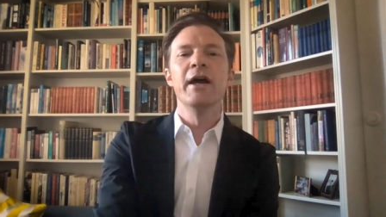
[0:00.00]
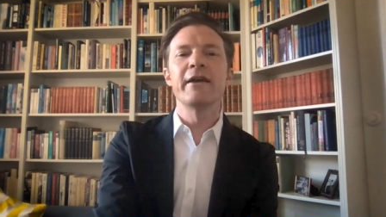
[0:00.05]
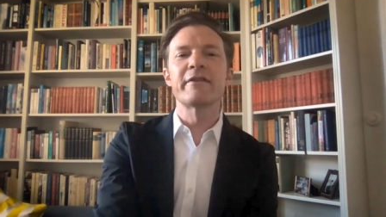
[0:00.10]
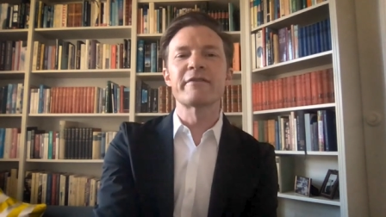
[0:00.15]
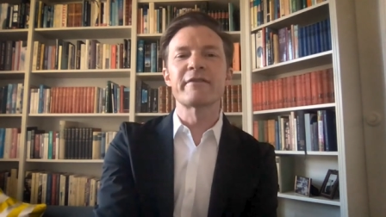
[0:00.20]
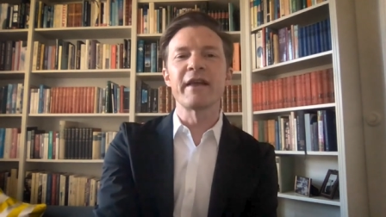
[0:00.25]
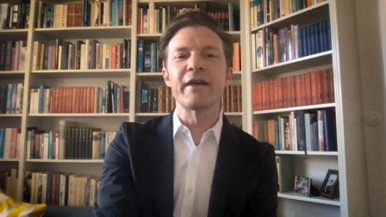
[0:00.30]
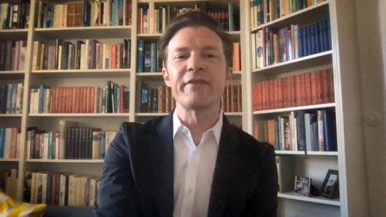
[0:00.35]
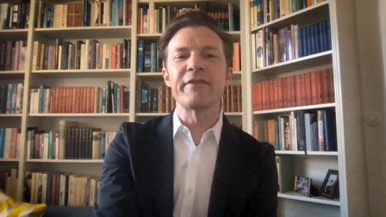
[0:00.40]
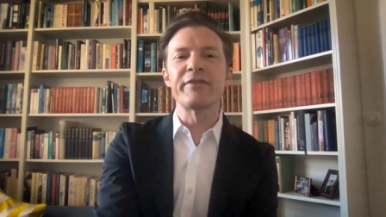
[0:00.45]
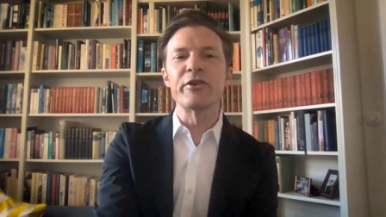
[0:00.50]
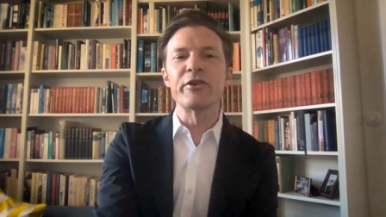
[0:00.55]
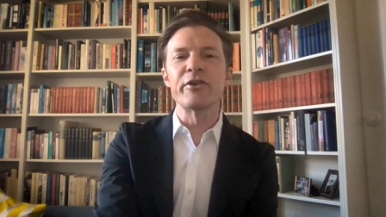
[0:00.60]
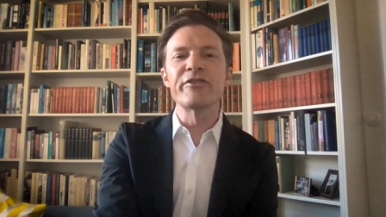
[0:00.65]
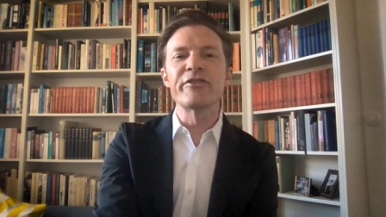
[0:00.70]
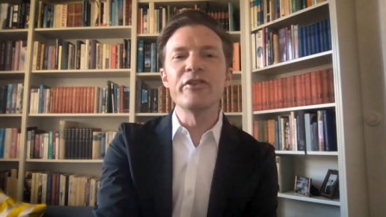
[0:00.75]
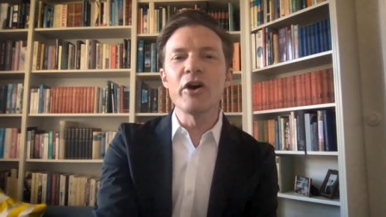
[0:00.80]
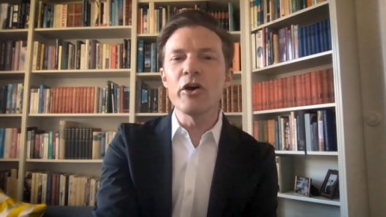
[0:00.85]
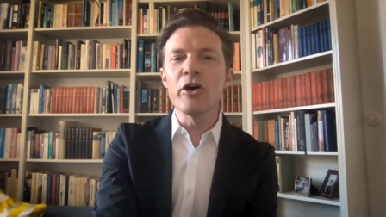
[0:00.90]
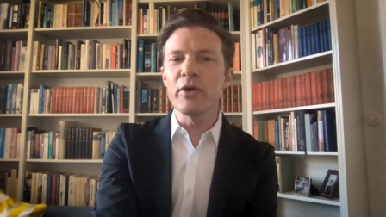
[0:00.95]
is that there
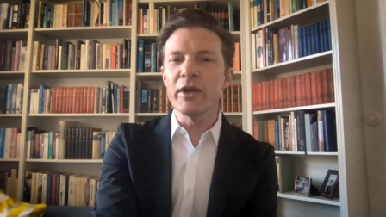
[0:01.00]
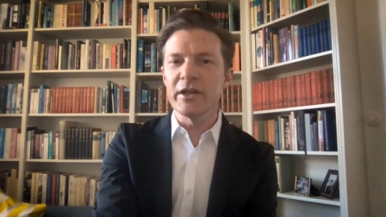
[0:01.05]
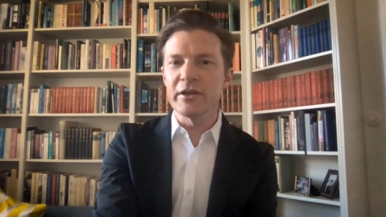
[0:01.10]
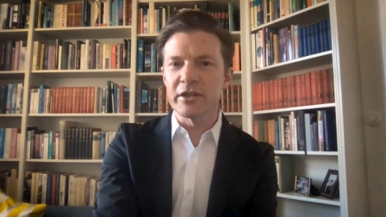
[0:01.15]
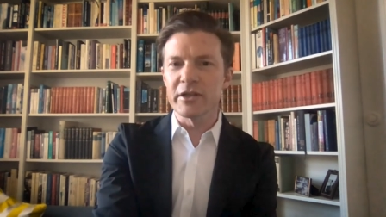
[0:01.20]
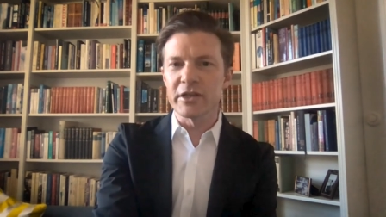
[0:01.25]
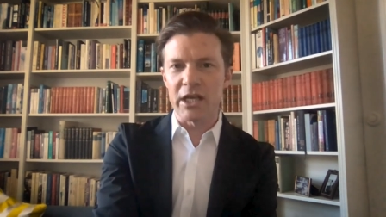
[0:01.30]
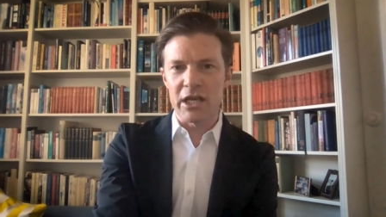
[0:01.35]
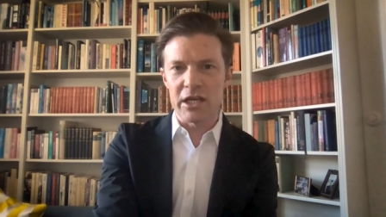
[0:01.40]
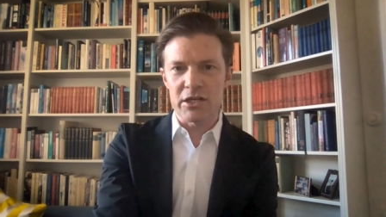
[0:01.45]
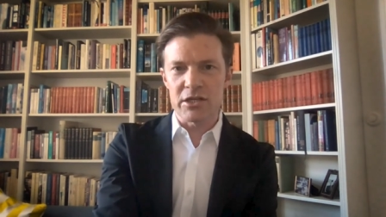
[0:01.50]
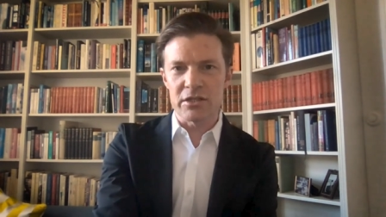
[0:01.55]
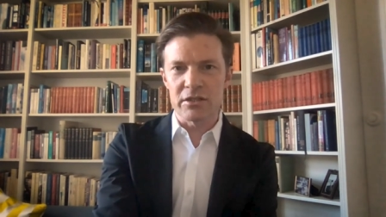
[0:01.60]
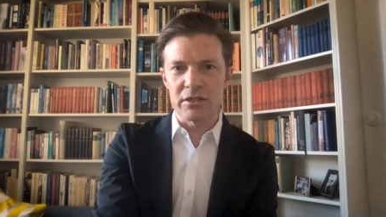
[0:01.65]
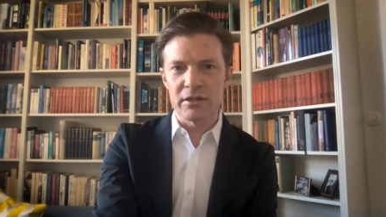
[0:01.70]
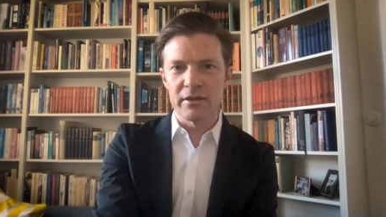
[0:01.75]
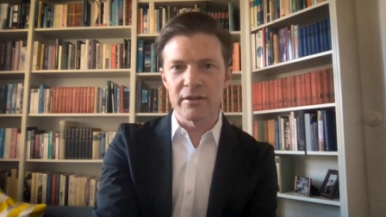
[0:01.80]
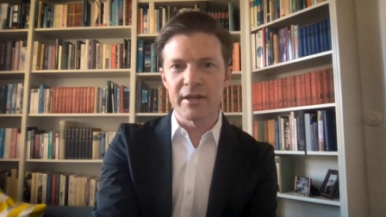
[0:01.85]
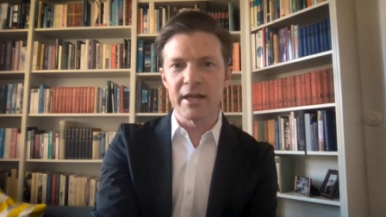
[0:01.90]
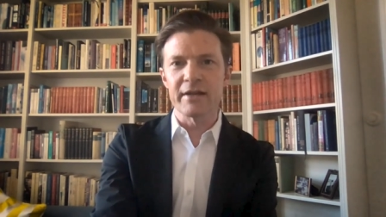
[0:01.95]
is no
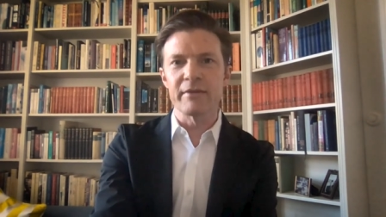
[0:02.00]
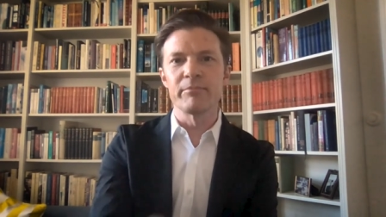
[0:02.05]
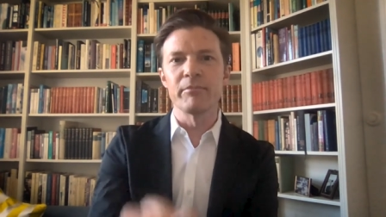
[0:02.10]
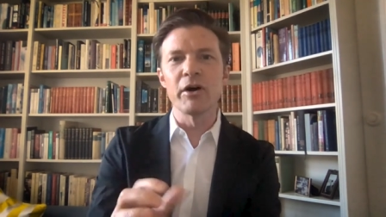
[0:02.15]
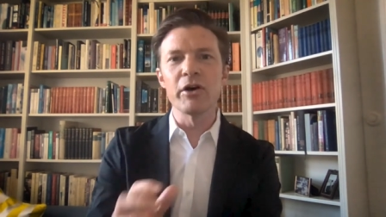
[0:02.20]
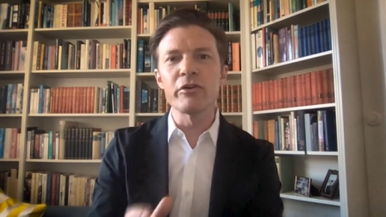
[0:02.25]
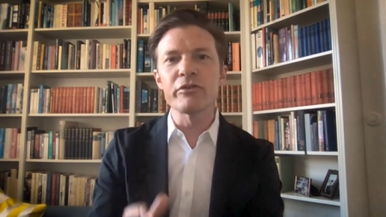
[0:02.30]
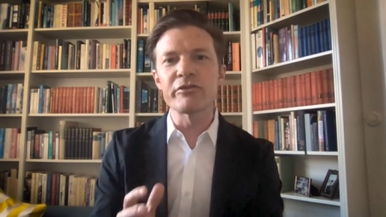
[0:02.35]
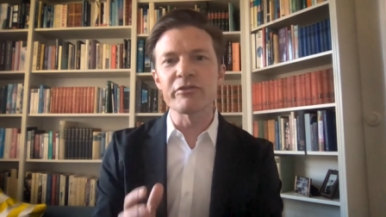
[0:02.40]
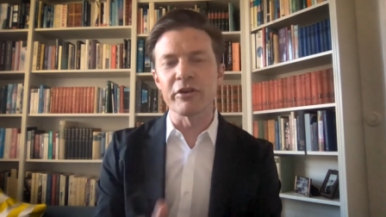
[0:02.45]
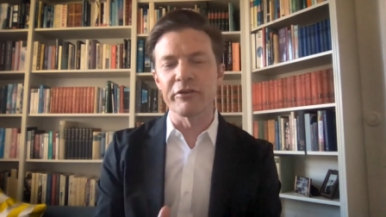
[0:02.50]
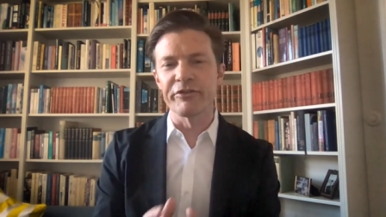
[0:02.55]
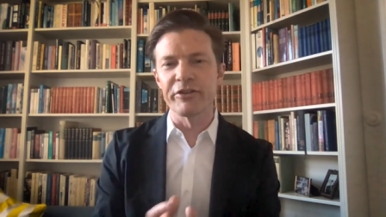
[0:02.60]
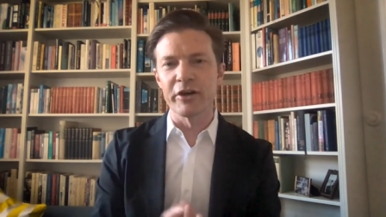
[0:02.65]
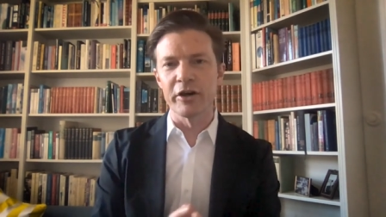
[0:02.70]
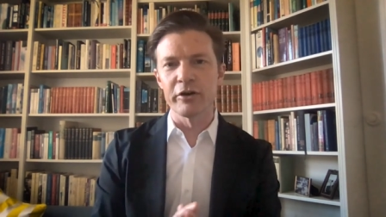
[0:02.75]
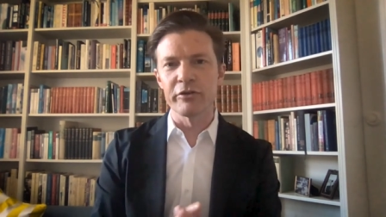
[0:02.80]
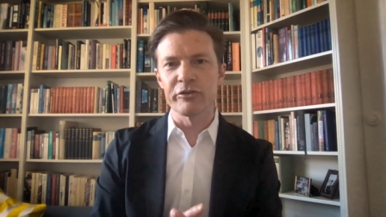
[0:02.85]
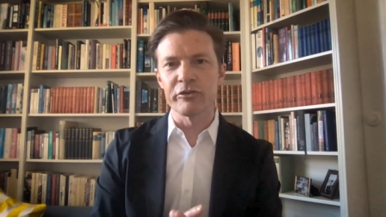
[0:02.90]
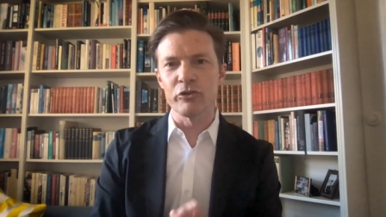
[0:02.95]
indication that most of
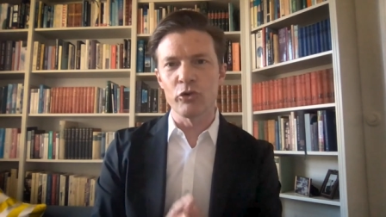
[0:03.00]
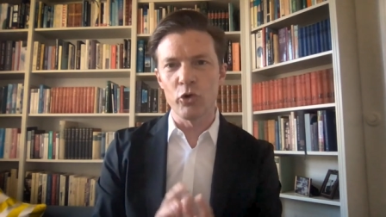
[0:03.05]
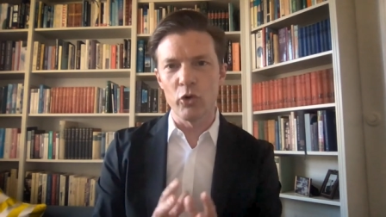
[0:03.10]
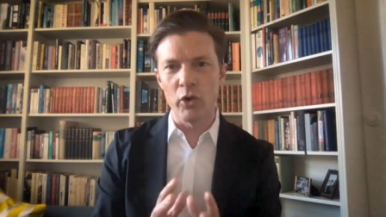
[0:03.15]
those